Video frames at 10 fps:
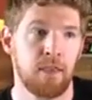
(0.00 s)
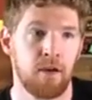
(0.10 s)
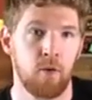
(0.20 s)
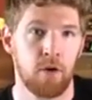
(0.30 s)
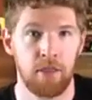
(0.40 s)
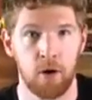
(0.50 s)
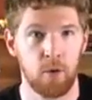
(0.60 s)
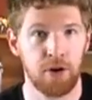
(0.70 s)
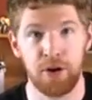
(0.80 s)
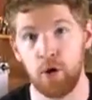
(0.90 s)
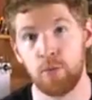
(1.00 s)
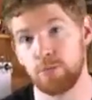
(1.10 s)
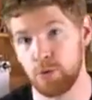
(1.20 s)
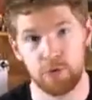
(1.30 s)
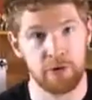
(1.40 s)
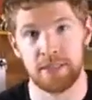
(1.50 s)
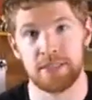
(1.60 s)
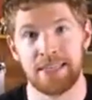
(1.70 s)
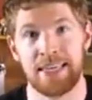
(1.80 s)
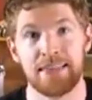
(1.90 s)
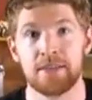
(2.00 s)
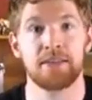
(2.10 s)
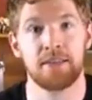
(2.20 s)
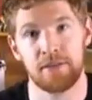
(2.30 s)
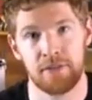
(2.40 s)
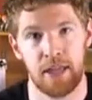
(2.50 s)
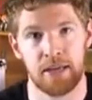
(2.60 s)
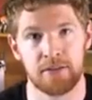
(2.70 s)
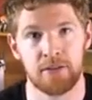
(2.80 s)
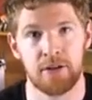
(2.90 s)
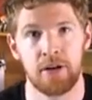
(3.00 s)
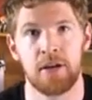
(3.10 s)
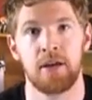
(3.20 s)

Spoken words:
where there were no breweries in the city of Lancaster.